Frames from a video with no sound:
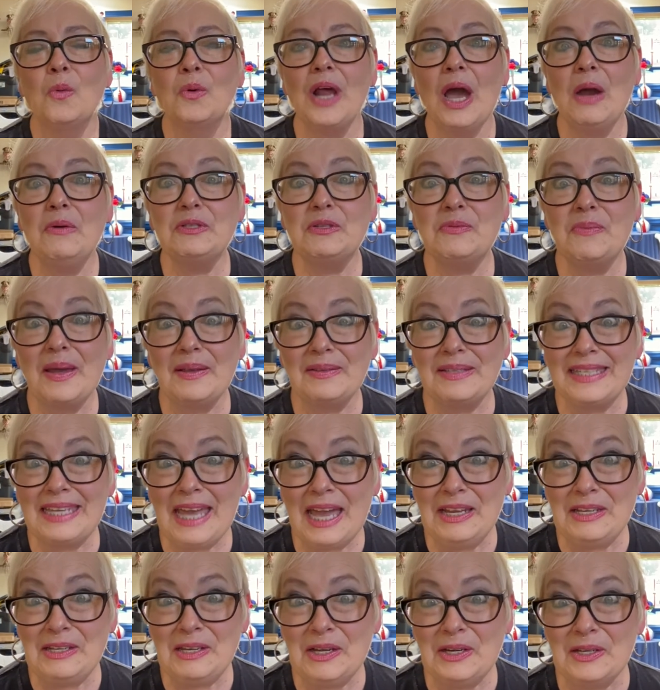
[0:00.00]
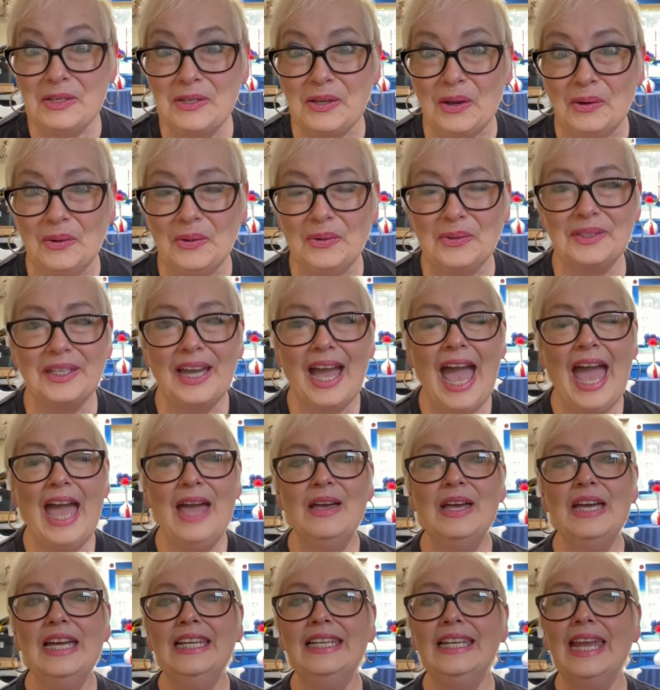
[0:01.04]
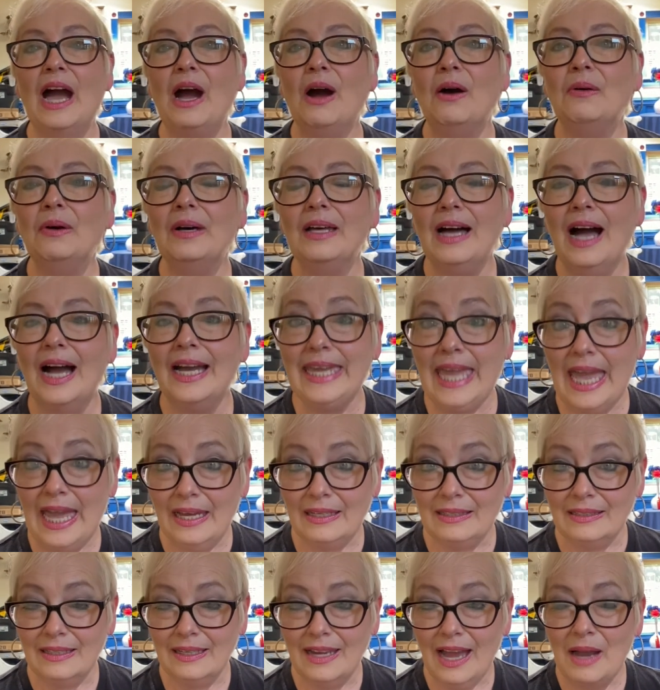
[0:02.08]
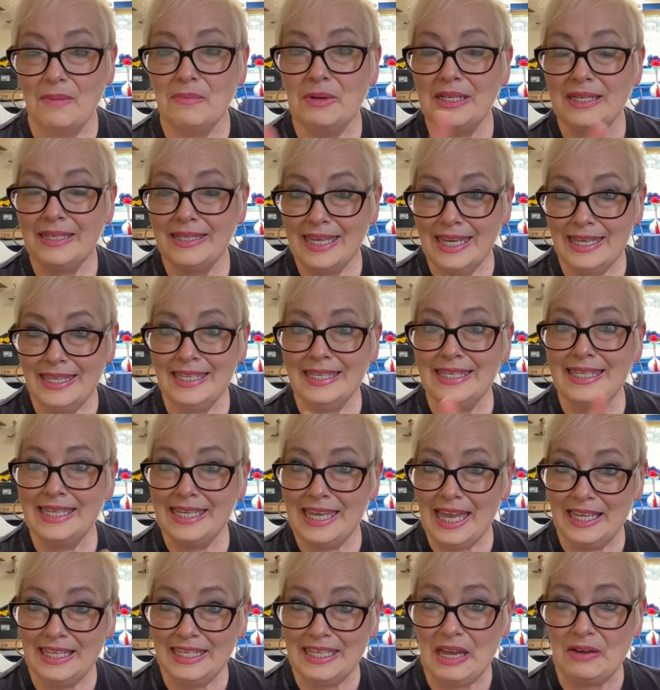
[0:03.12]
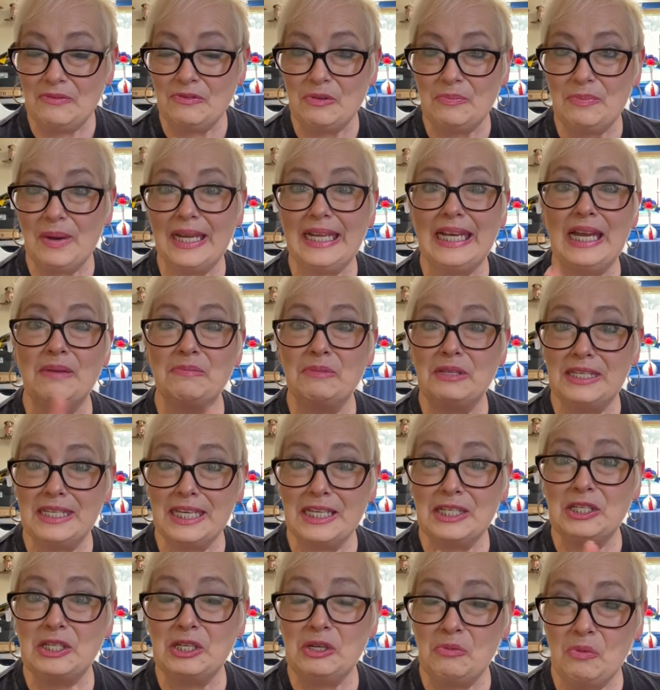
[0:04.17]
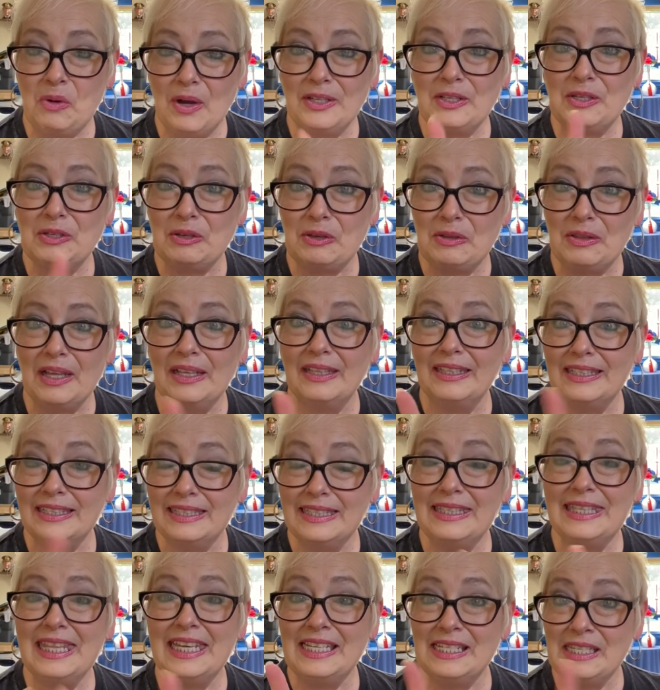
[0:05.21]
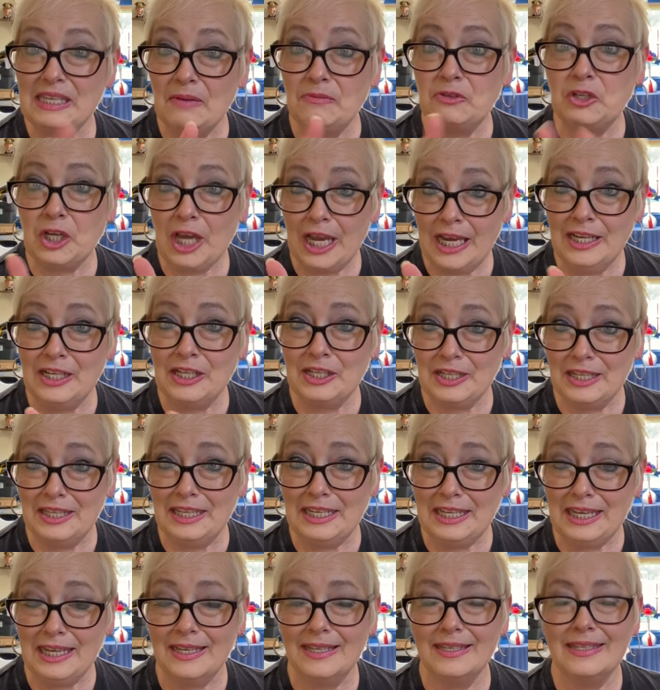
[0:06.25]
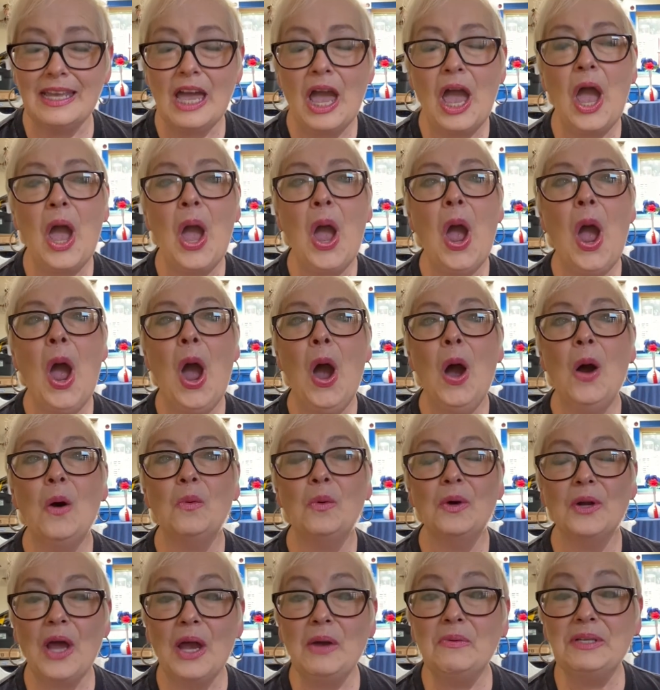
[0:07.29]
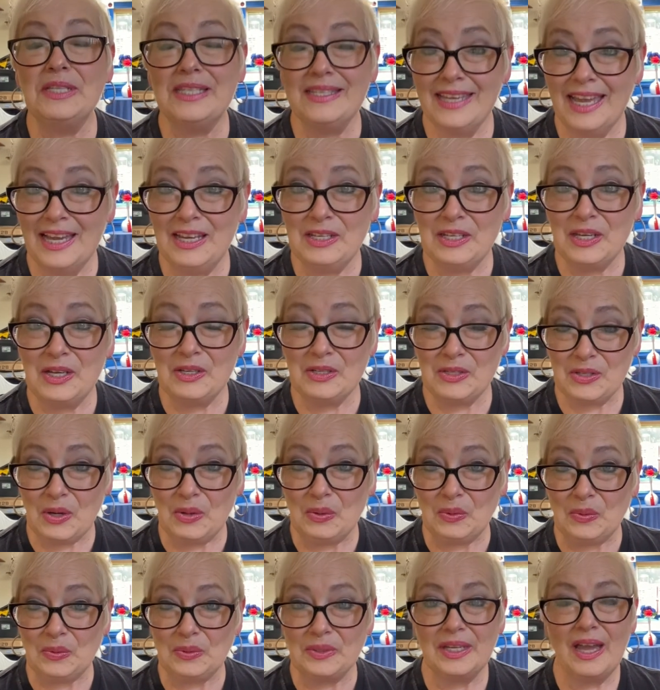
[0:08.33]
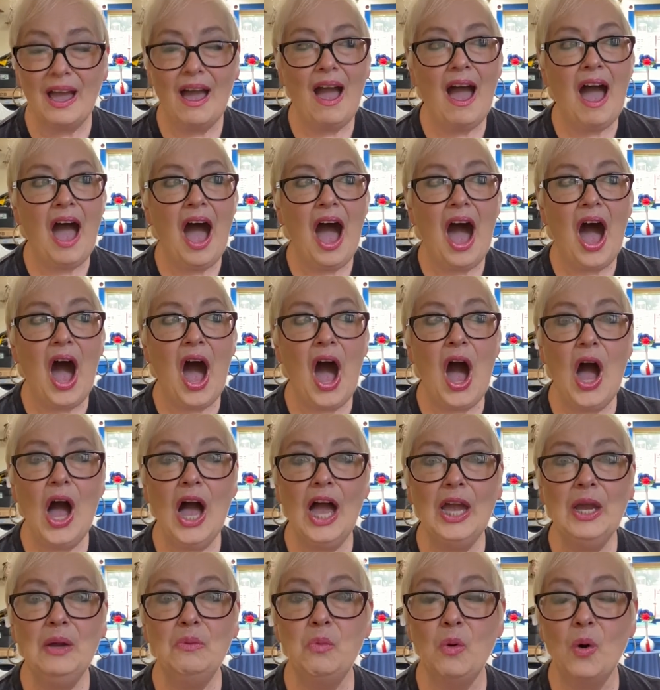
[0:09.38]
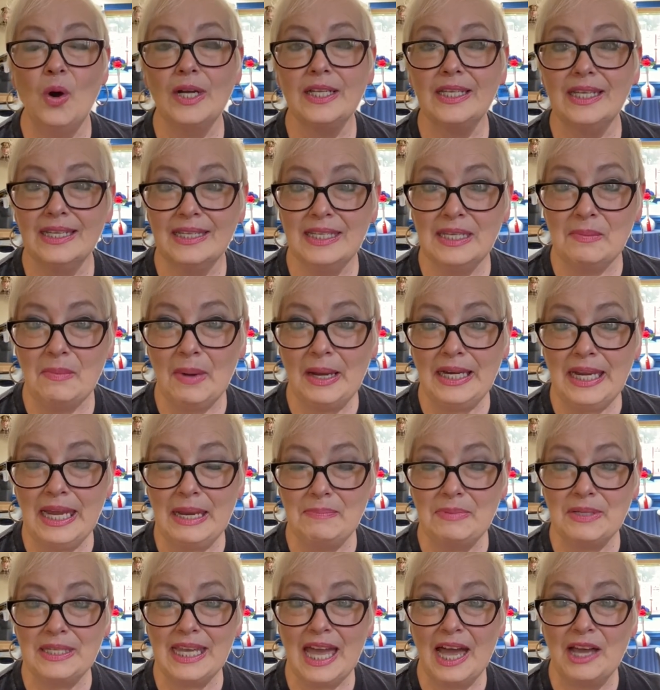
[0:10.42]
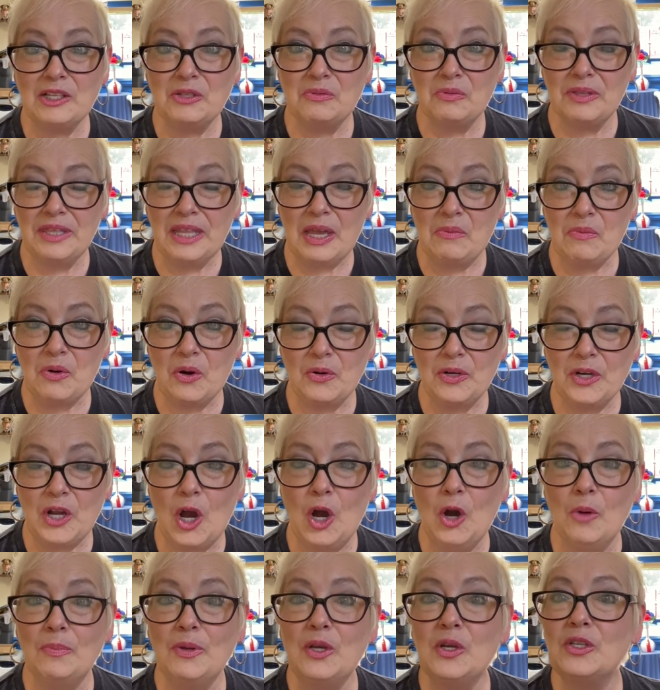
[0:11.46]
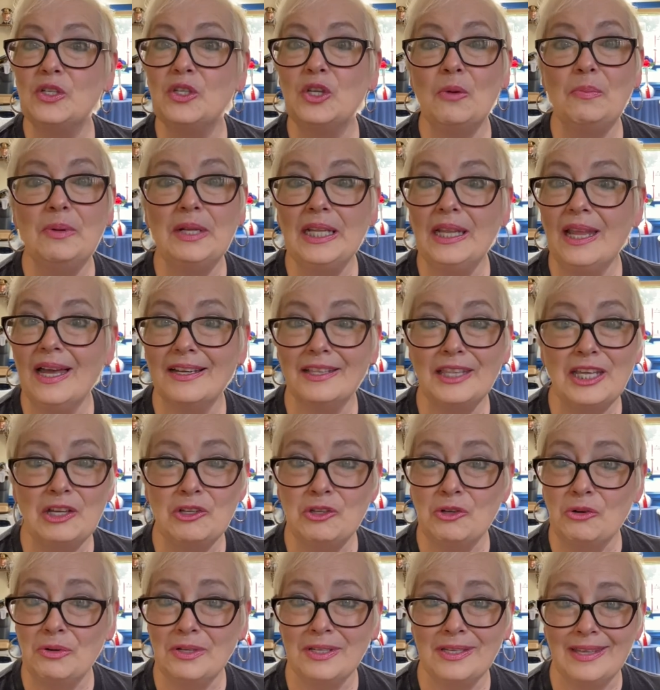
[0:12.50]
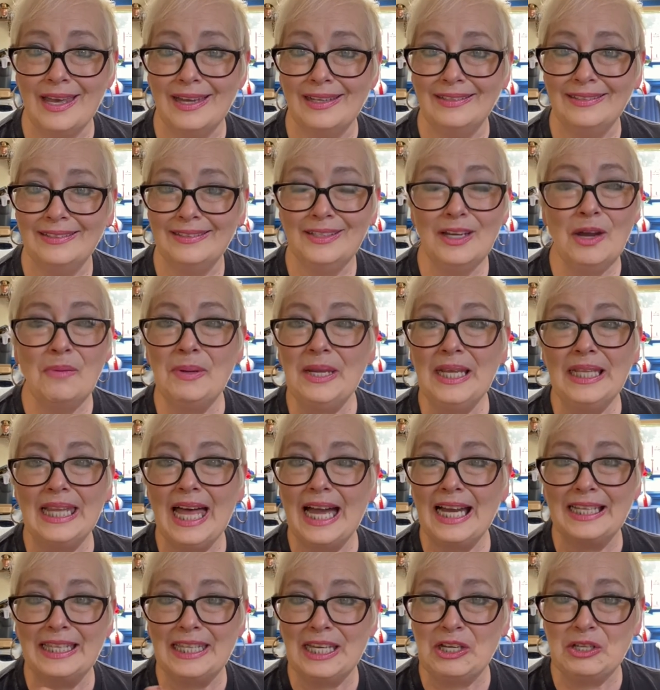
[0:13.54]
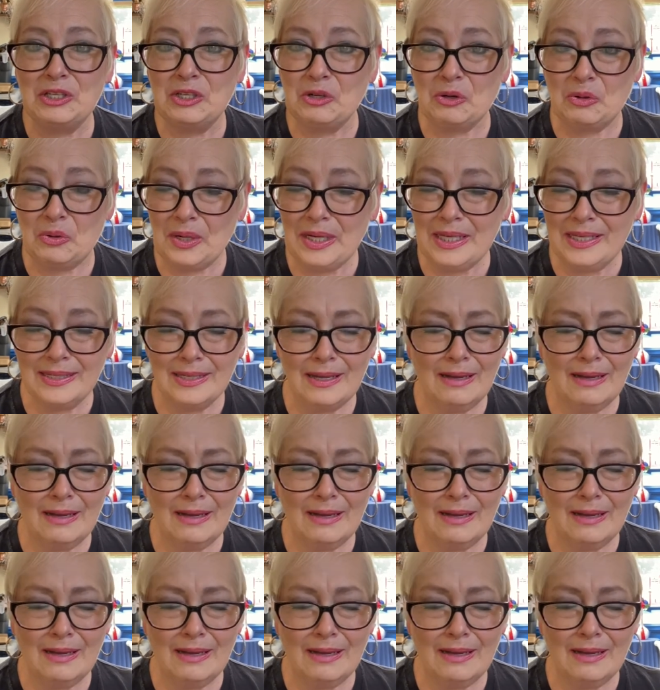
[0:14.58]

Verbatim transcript: when I was about 10 years old, now, again, I'm going to say this again to everybody. I'm 61, so things have changed in the years. When I was 10 years old, I walked into my neighbor's house when they weren't home because nobody locked their doors then. Nobody locked their doors.